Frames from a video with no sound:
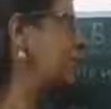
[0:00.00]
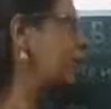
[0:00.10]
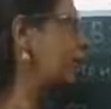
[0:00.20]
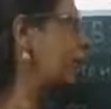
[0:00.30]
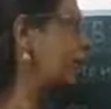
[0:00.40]

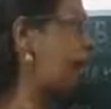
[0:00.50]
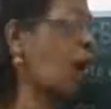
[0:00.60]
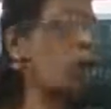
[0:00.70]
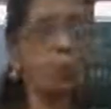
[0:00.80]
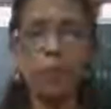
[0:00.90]
will be a
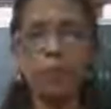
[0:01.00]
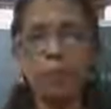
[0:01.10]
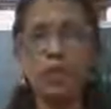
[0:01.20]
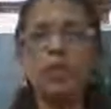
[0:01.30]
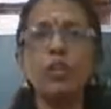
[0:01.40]
brown
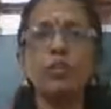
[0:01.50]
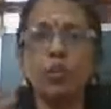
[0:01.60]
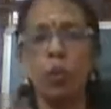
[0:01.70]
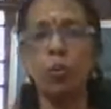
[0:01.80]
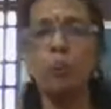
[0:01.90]
deposit of
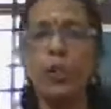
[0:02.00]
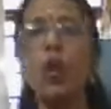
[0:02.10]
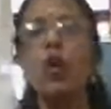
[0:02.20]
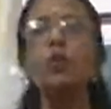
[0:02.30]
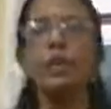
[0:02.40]
copper
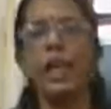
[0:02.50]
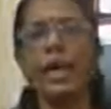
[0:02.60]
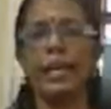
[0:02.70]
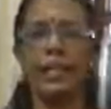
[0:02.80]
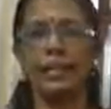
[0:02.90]
over the
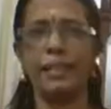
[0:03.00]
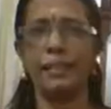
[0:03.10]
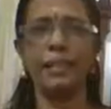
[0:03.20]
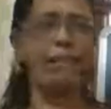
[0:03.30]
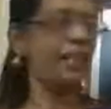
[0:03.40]

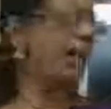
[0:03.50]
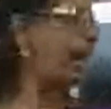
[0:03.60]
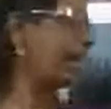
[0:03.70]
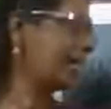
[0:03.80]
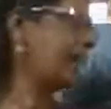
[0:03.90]

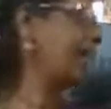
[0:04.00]
iron